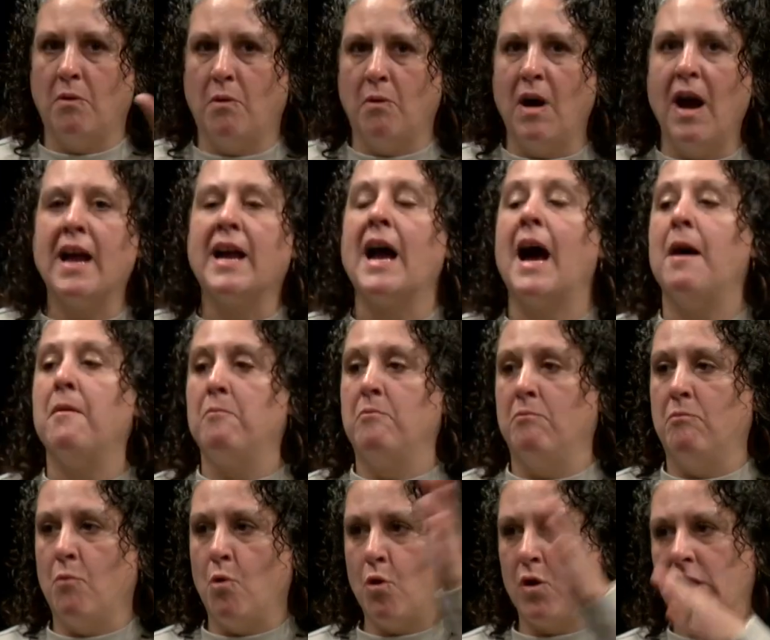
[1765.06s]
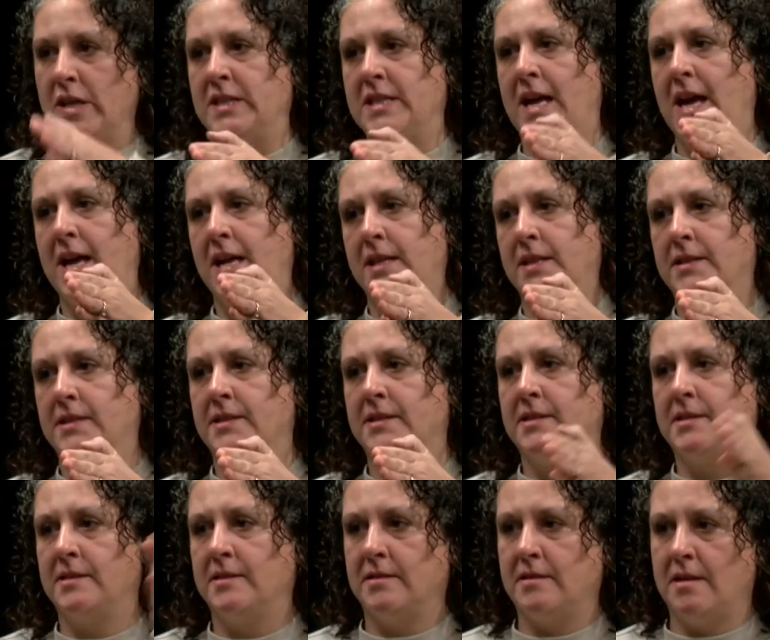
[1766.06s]
I got more
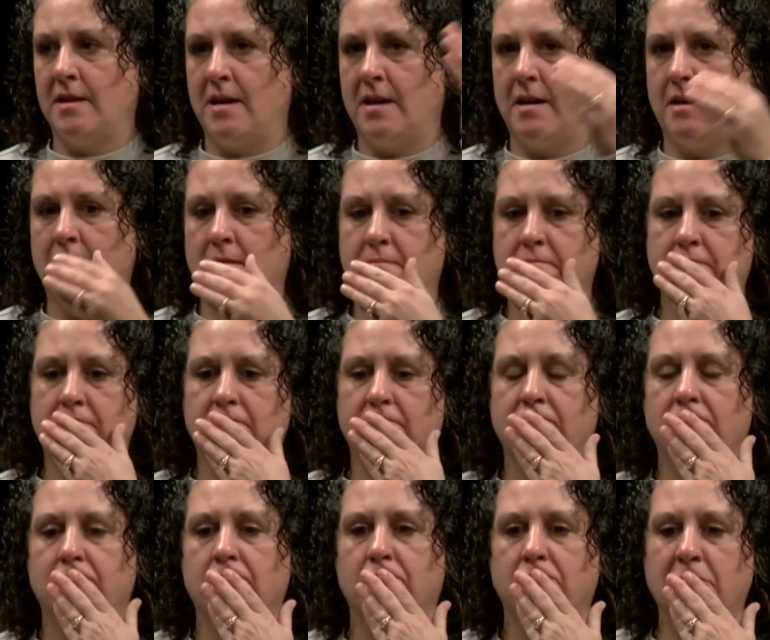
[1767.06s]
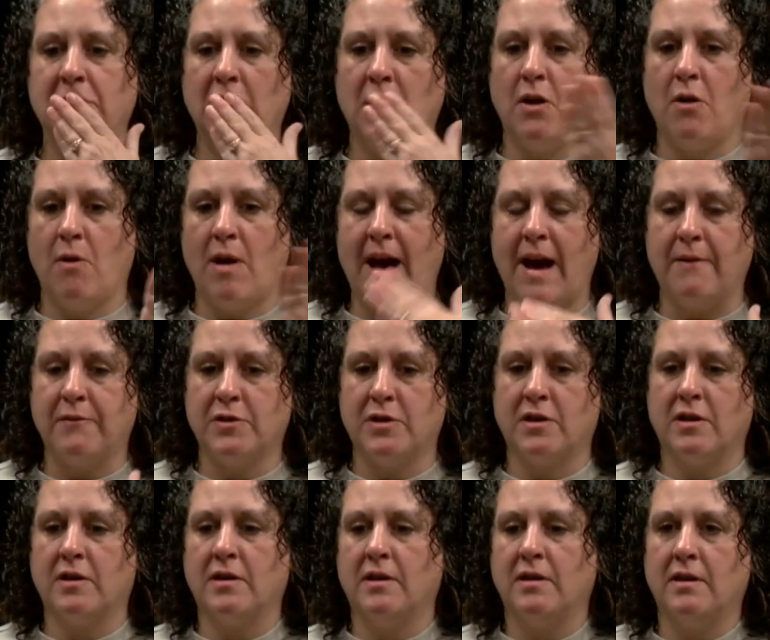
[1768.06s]
intense,
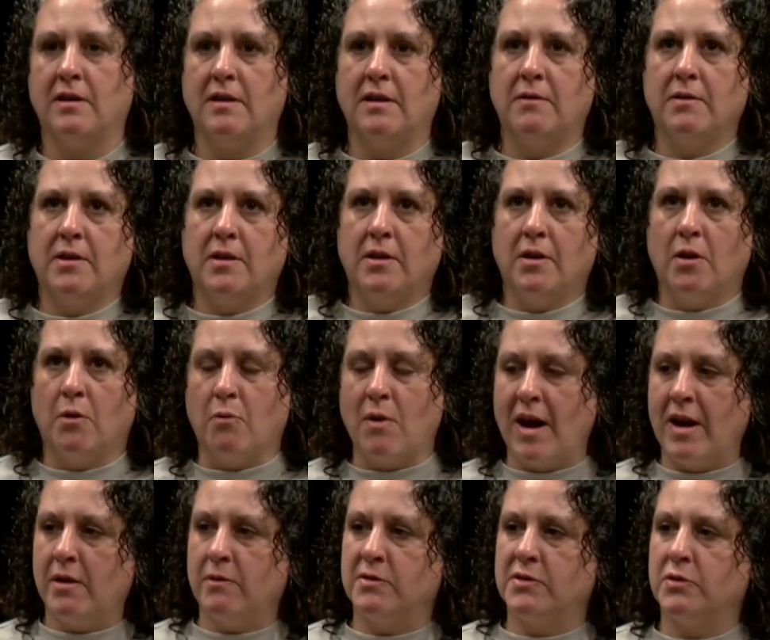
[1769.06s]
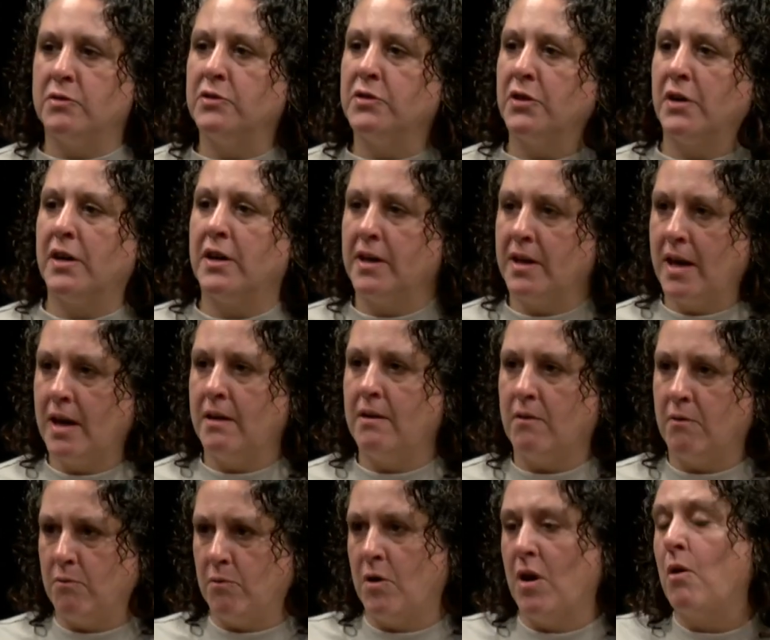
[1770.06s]
after Ryder was older and
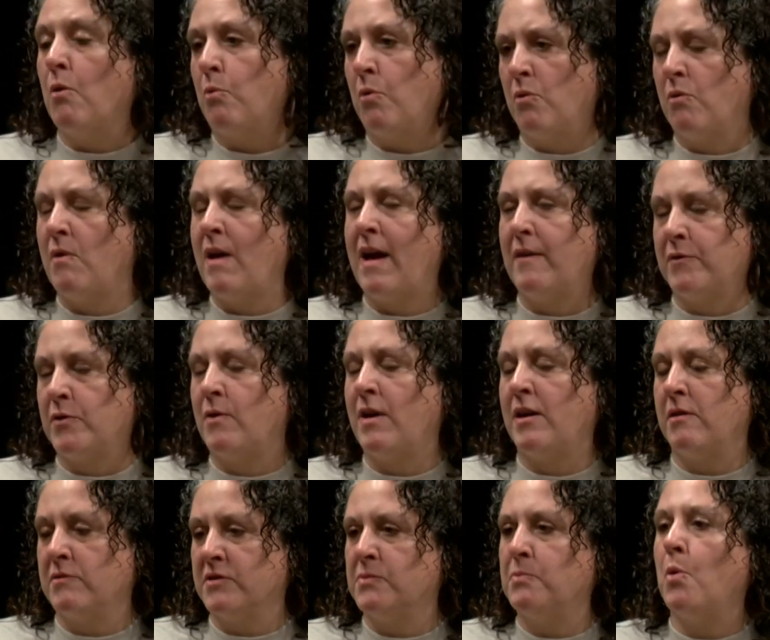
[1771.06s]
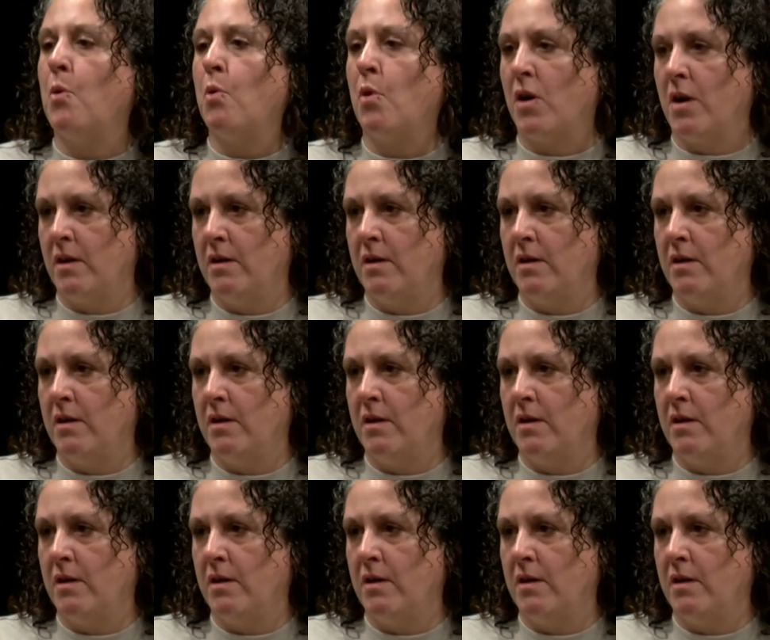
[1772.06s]
or after Ryder was born.